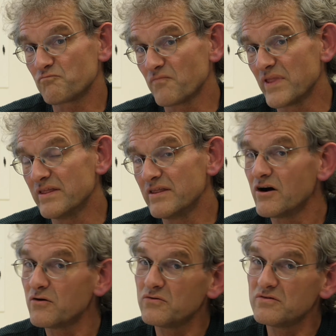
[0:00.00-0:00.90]

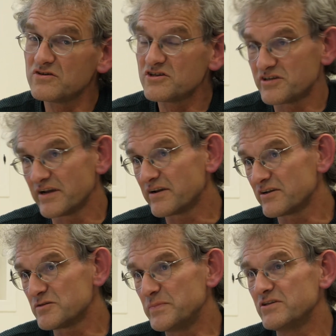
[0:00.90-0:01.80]
known
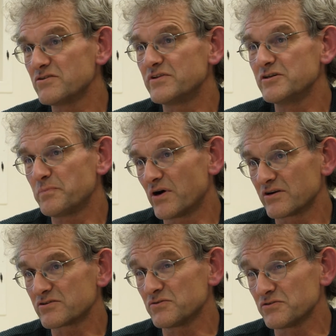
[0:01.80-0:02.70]
sinking speeds of these
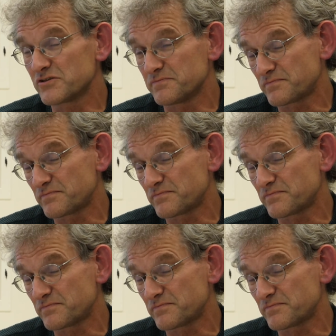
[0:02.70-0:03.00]
particles.